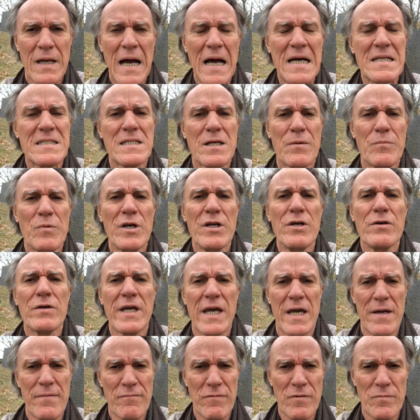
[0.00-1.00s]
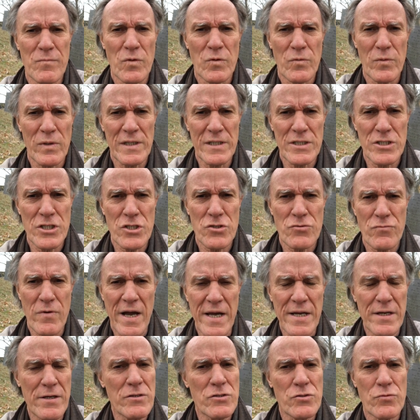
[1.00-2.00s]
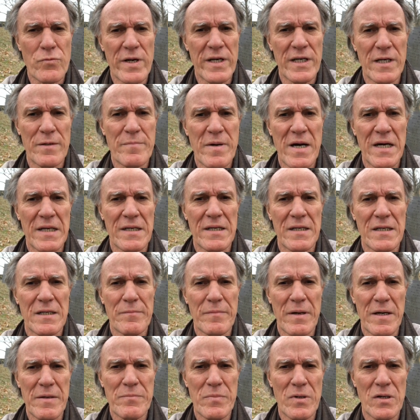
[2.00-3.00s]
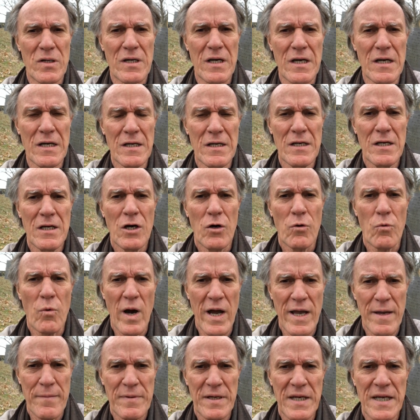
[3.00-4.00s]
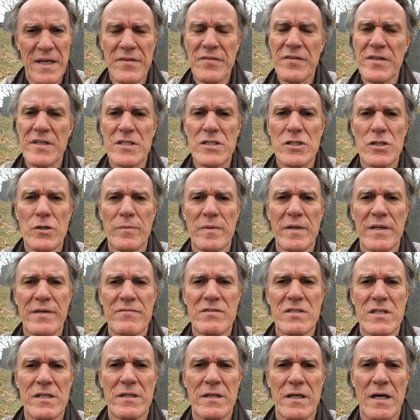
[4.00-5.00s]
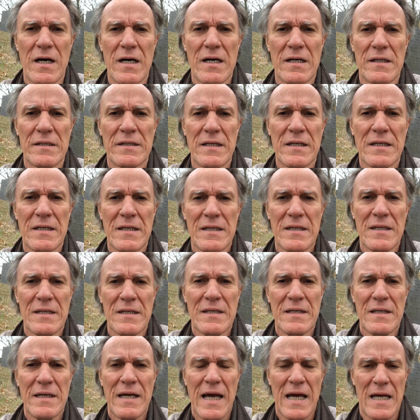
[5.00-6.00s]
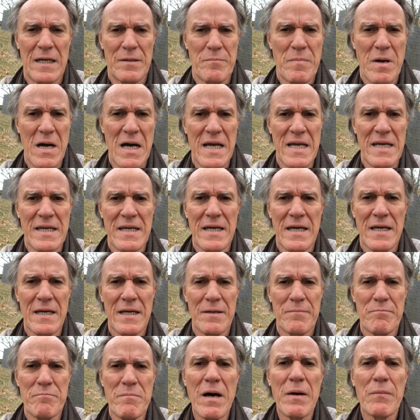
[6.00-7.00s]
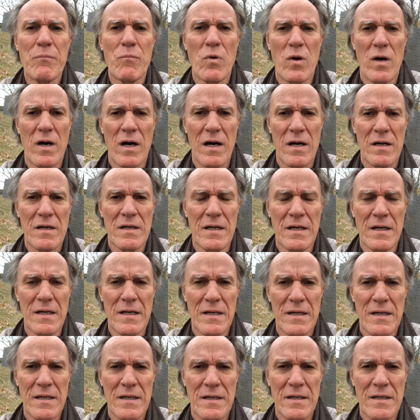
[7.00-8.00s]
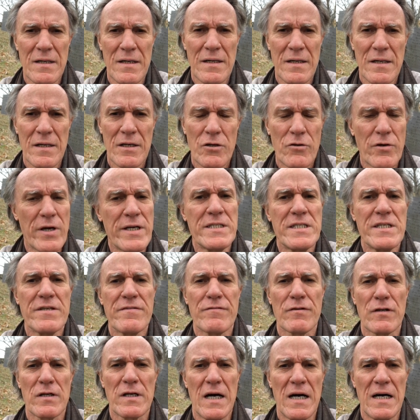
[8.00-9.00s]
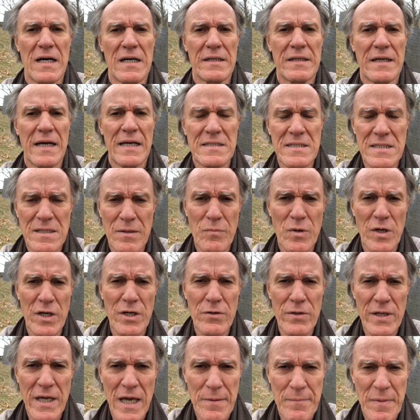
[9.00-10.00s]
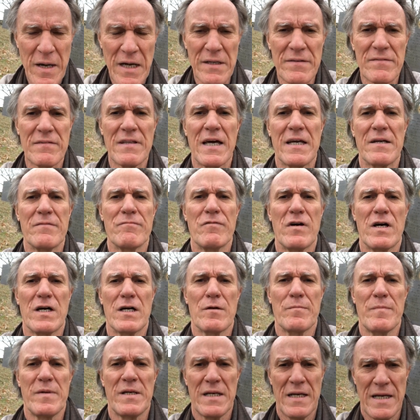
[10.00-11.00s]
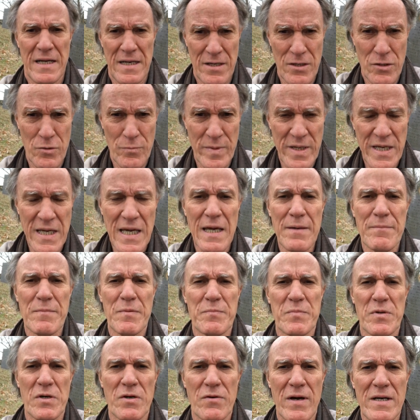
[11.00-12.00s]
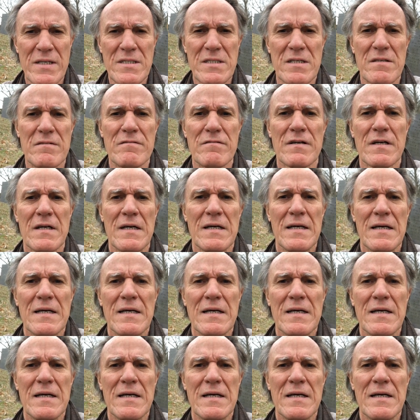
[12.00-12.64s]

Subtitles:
As someone who came from the religious right, who's written about it in my book, Why I'm an Atheist Who Believes in God, and my memoir, Crazy for God, as someone who came out of that environment and who became a progressive,